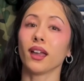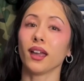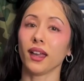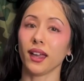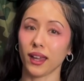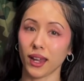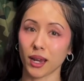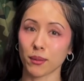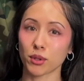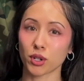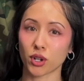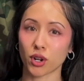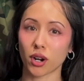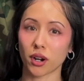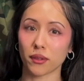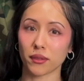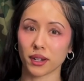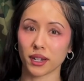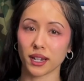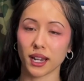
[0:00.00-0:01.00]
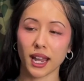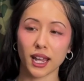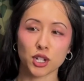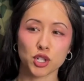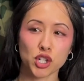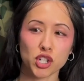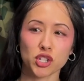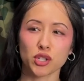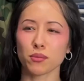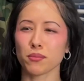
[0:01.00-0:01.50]
and Mercari, and
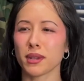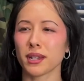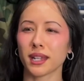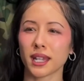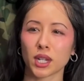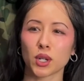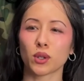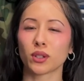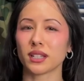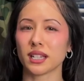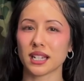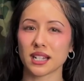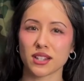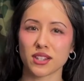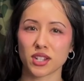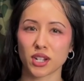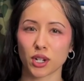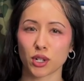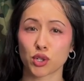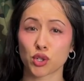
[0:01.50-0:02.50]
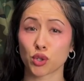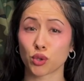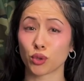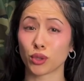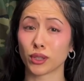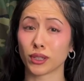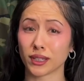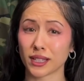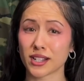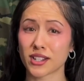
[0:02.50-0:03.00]
just to make it all easier to
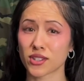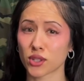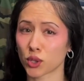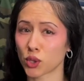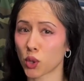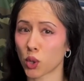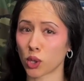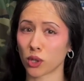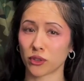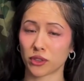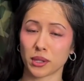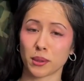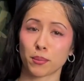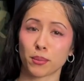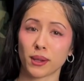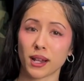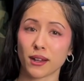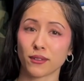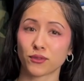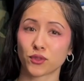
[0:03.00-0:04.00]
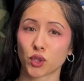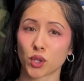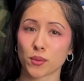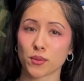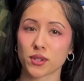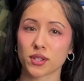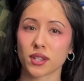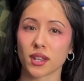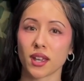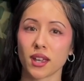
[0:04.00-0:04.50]
list on all of their
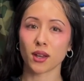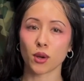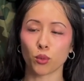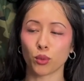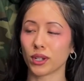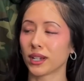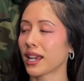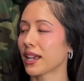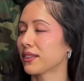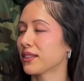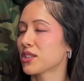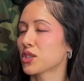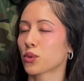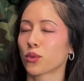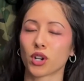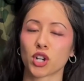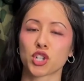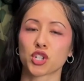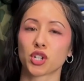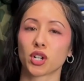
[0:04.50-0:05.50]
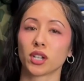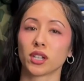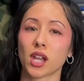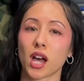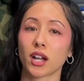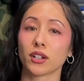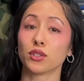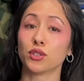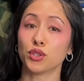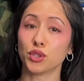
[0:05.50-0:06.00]
platforms, we get this question a
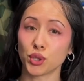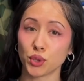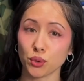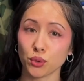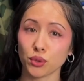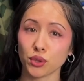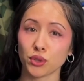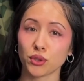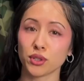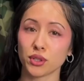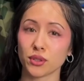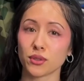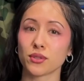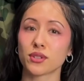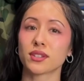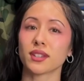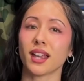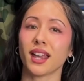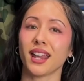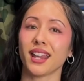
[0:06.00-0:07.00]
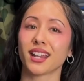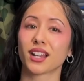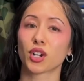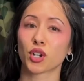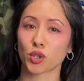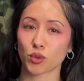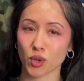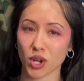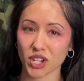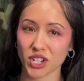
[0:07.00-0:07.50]
lot: do you use a
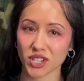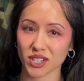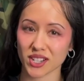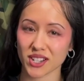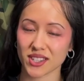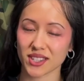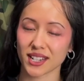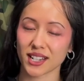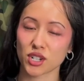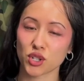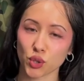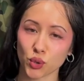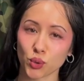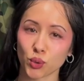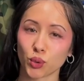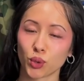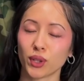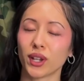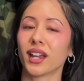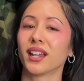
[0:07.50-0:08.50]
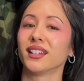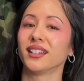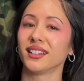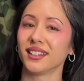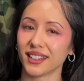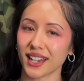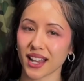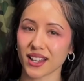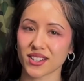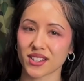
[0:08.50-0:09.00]
cross-listing tool? And
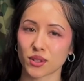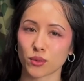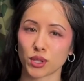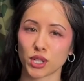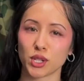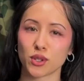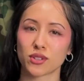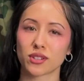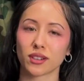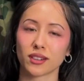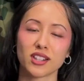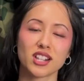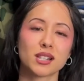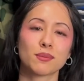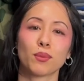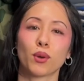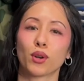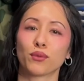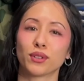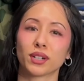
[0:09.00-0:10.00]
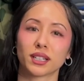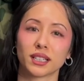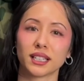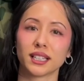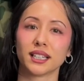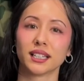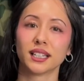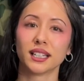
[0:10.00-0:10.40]
yes, we use List Perfectly.